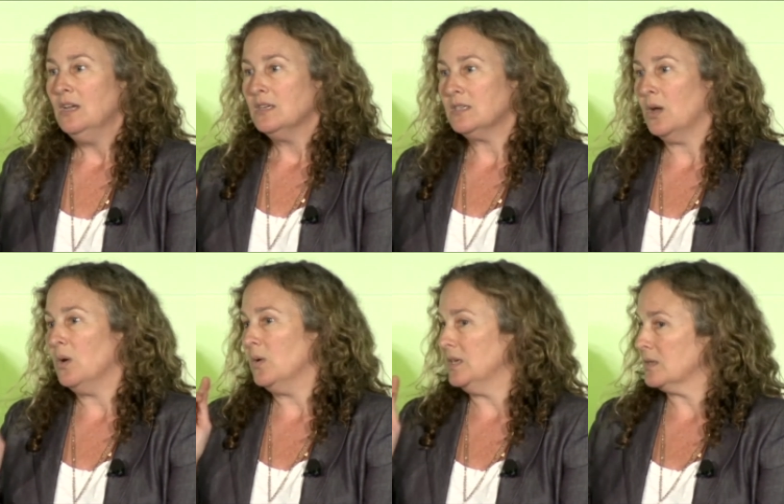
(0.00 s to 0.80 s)

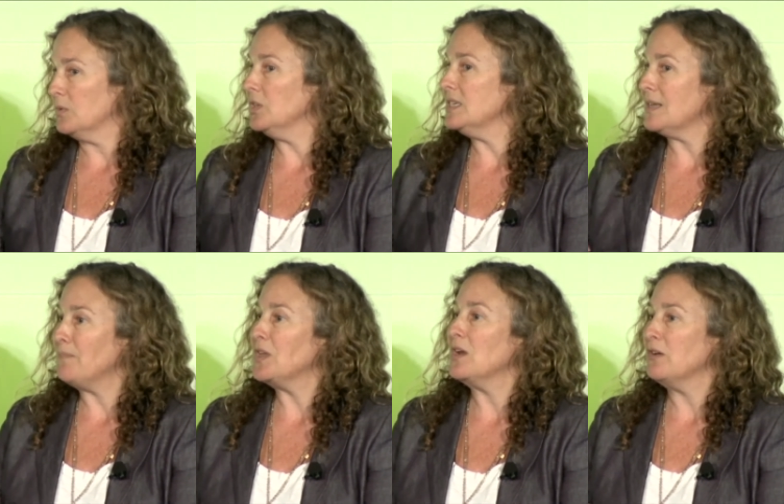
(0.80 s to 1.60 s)
So it's really
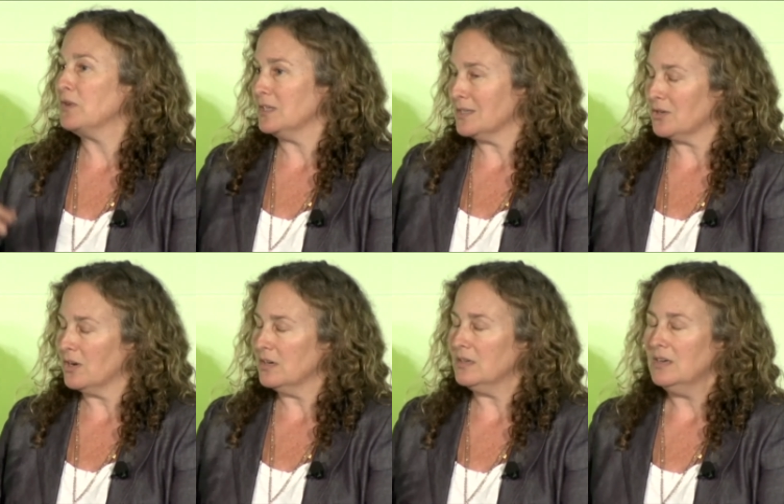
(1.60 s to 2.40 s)
something of
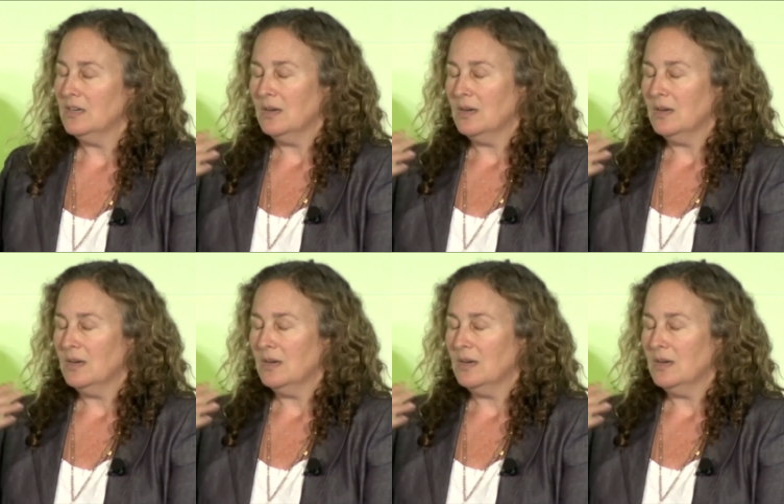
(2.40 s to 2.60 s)
concern.